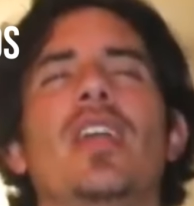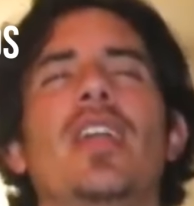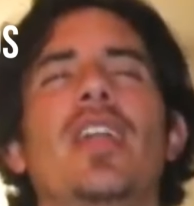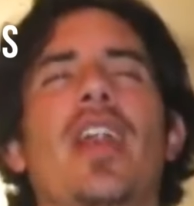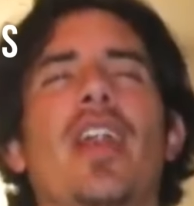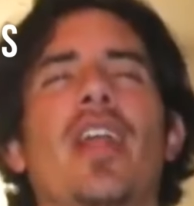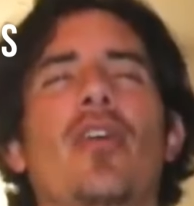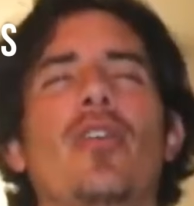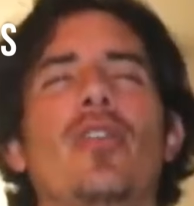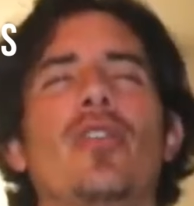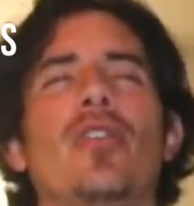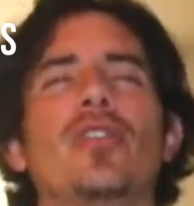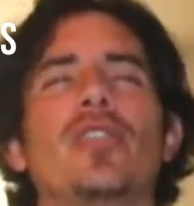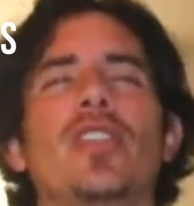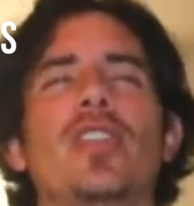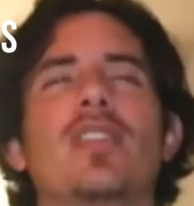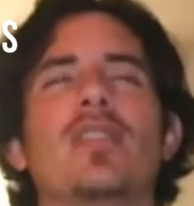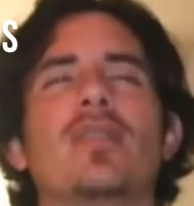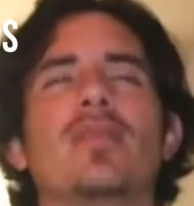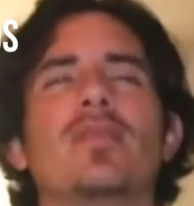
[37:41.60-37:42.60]
y
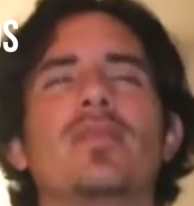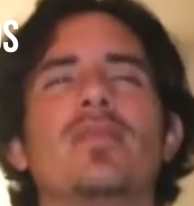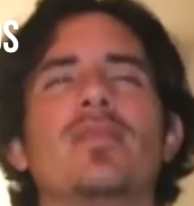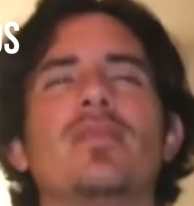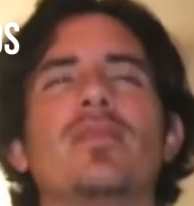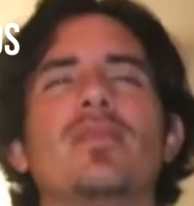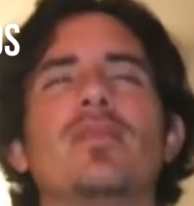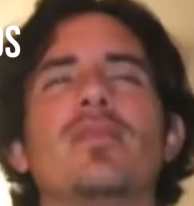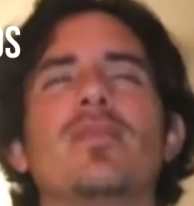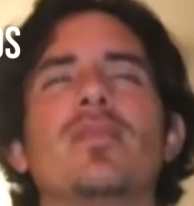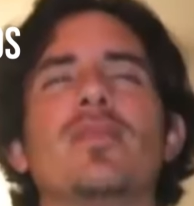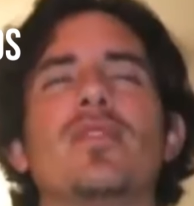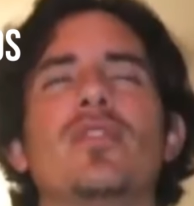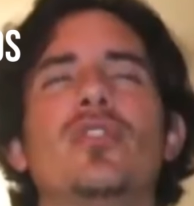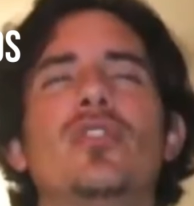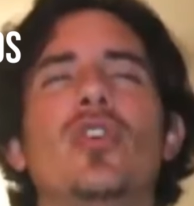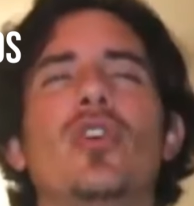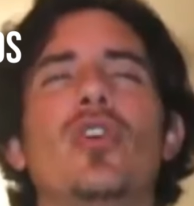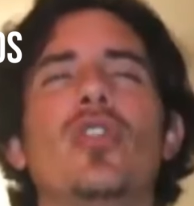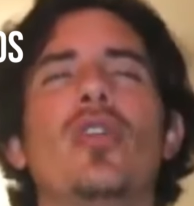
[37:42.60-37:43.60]
reconoce,
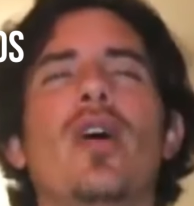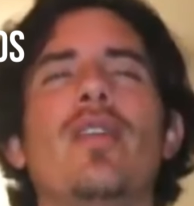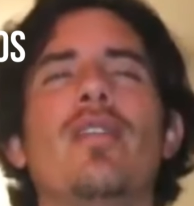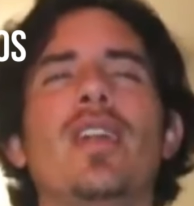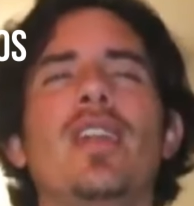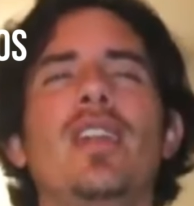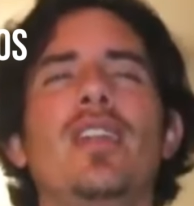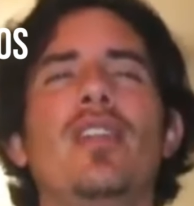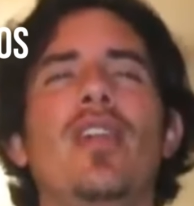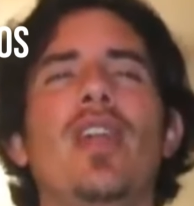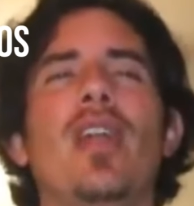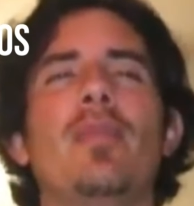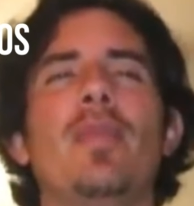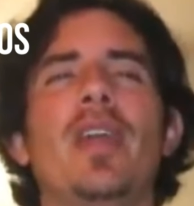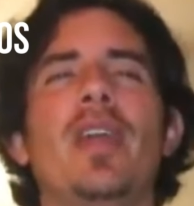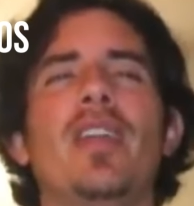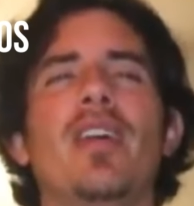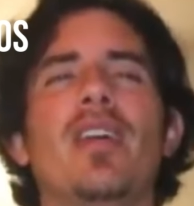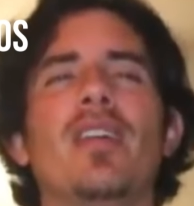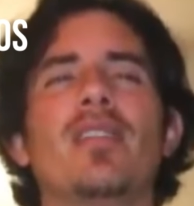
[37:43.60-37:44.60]
todo ha valido la
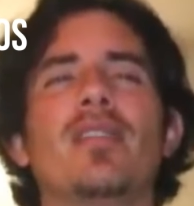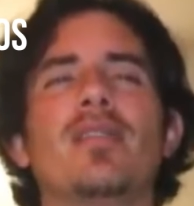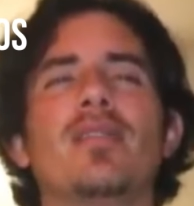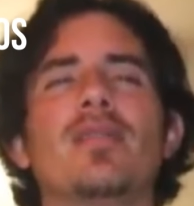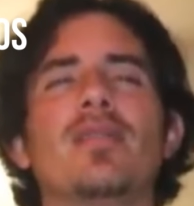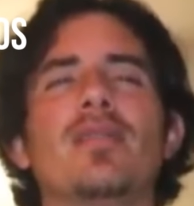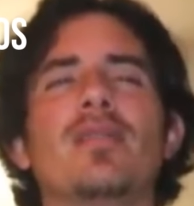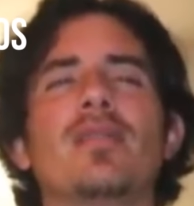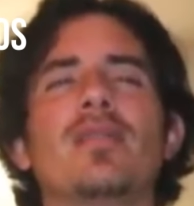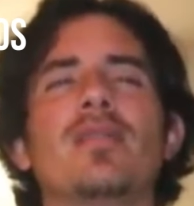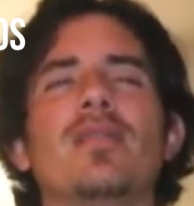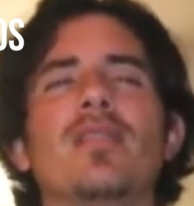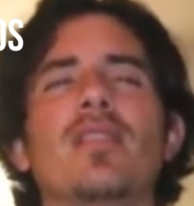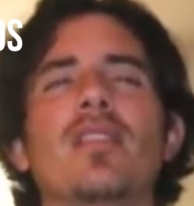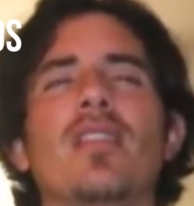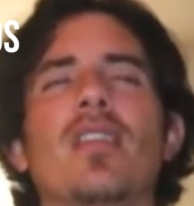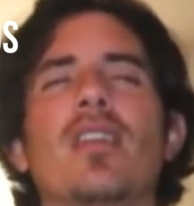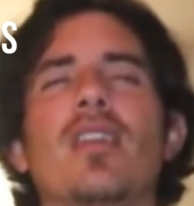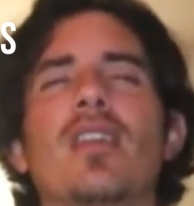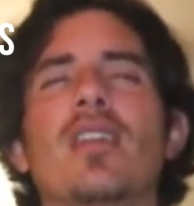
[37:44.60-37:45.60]
pena,
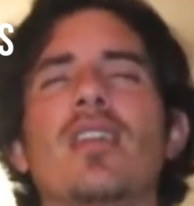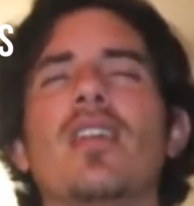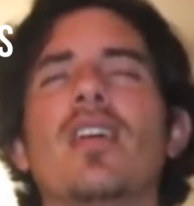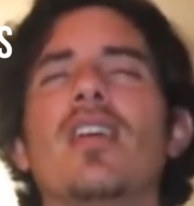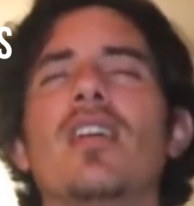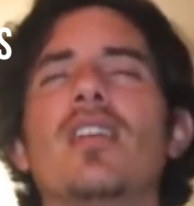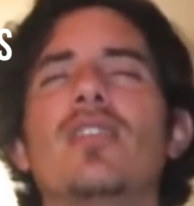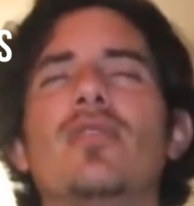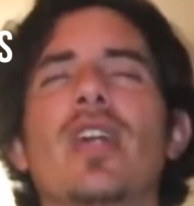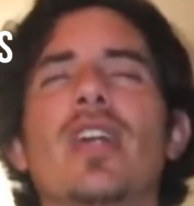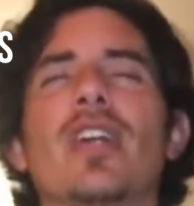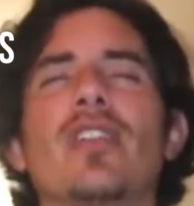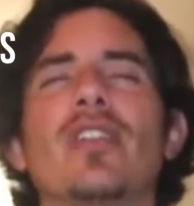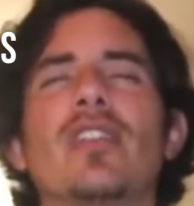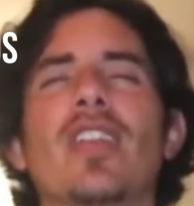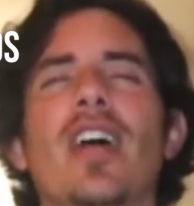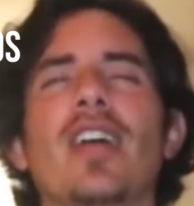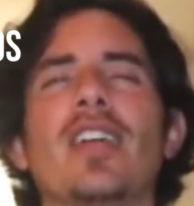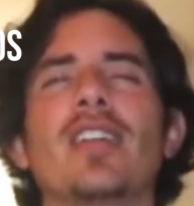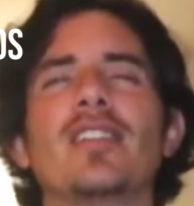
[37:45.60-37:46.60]

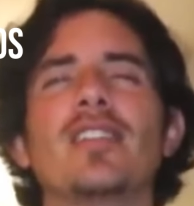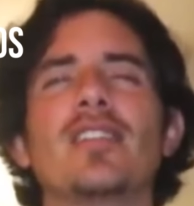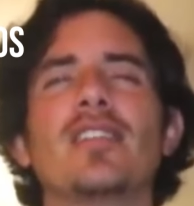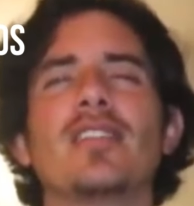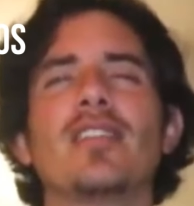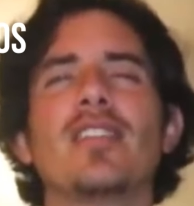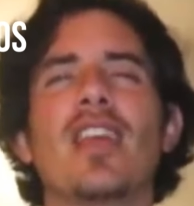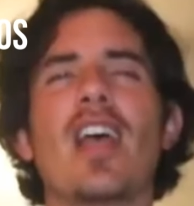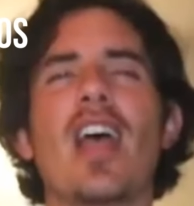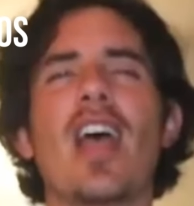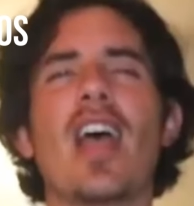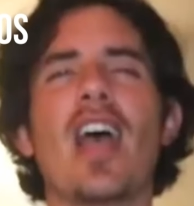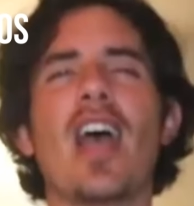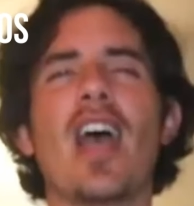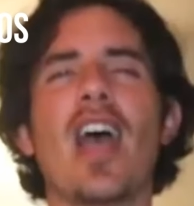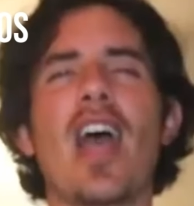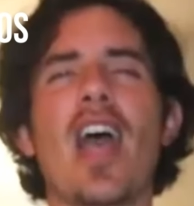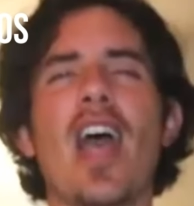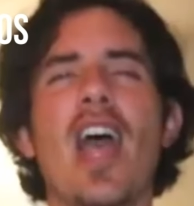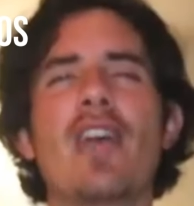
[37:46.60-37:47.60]
recognize,
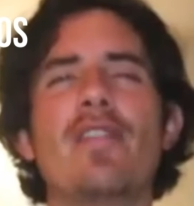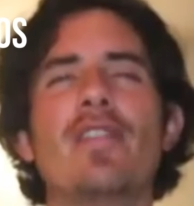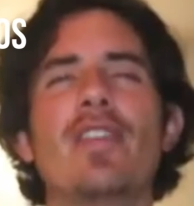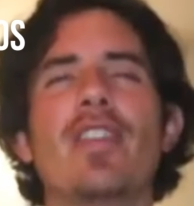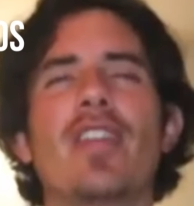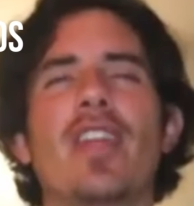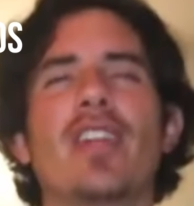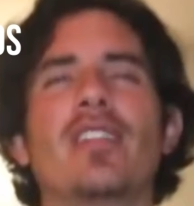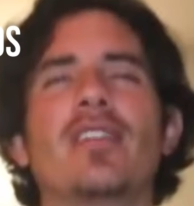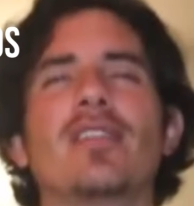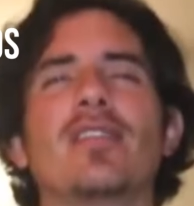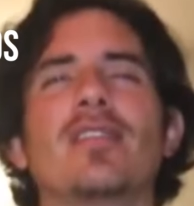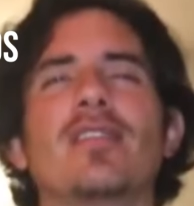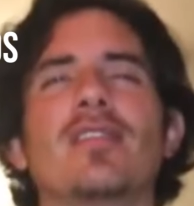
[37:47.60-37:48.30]
everything,